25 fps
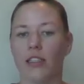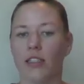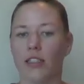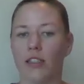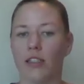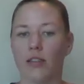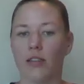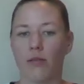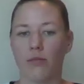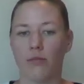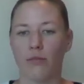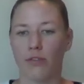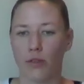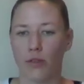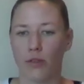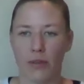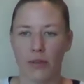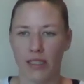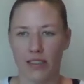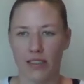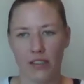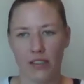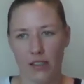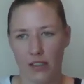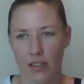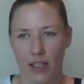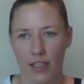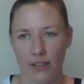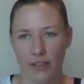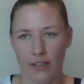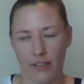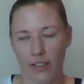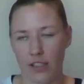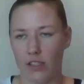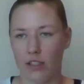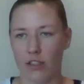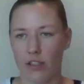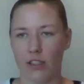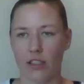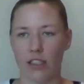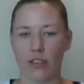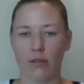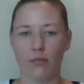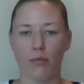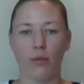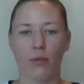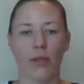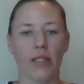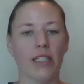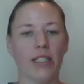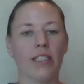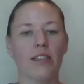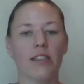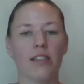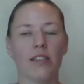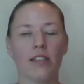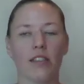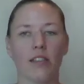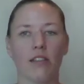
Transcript: For me, is kind of the starting point.